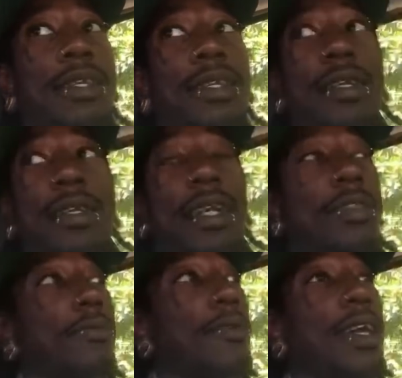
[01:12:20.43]
the
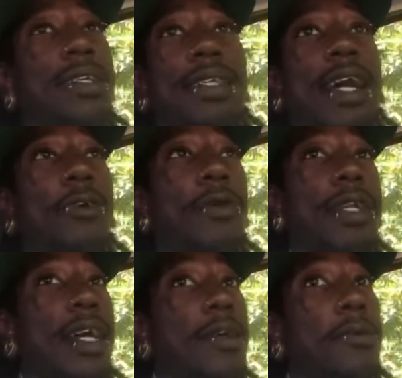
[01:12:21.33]
death rate is not
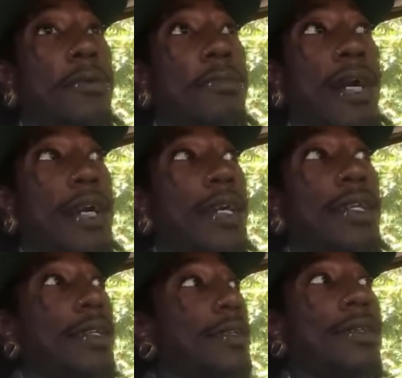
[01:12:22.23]
going down
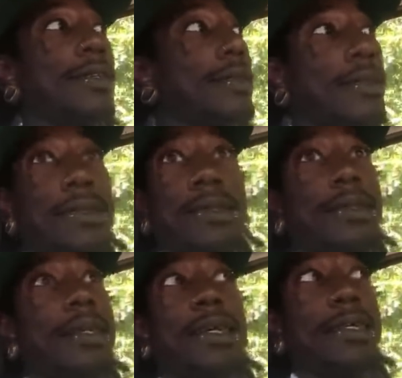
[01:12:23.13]
by any
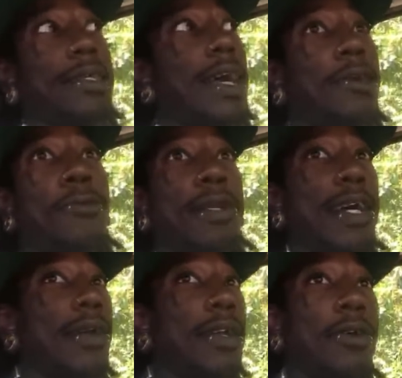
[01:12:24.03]
it's not
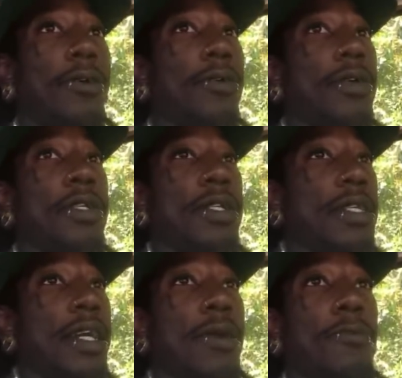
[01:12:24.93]
going down at all it's
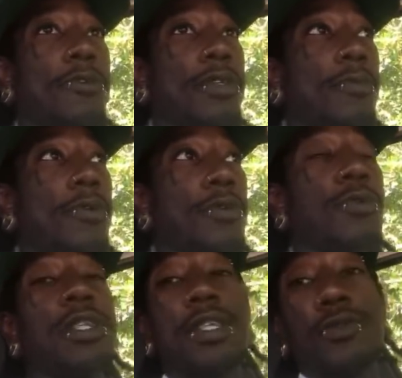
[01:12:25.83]
just getting worse and
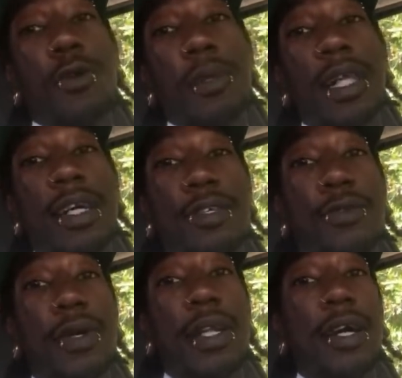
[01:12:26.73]
worse we're just
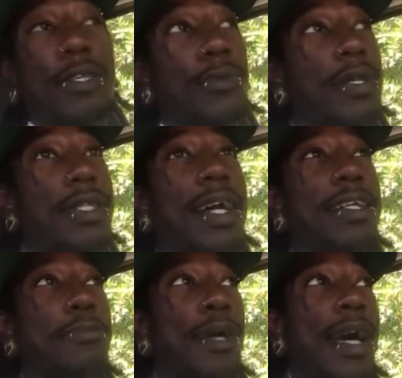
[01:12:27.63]
normalized to it now so it's
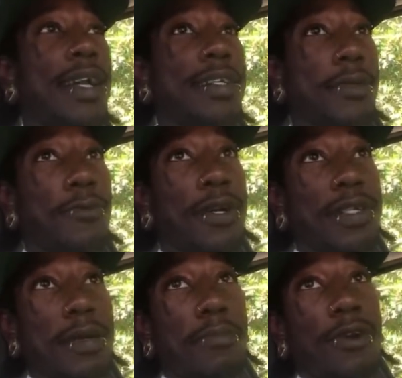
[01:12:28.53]
not as bad as it
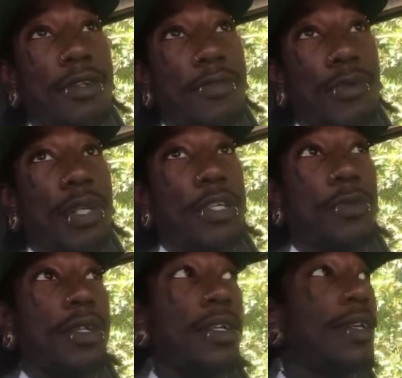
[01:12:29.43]
was in march of
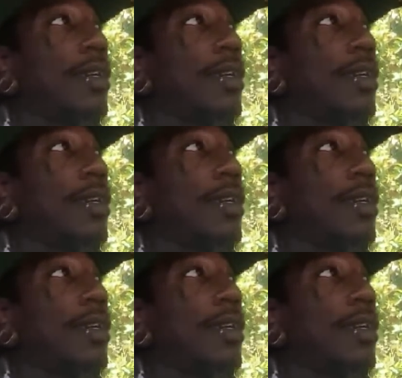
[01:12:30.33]
2020